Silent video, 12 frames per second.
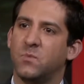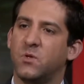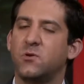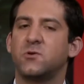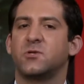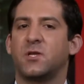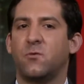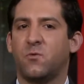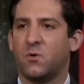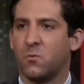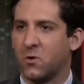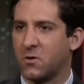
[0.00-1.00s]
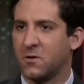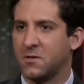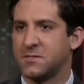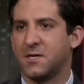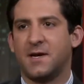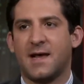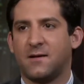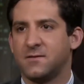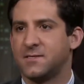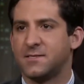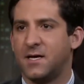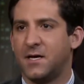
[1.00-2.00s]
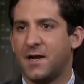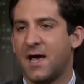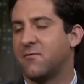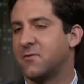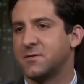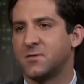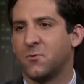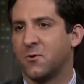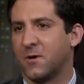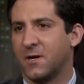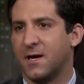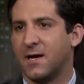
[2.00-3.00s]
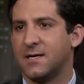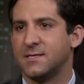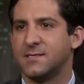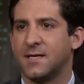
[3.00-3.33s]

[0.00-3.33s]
Usually when workers announce an effort to organize,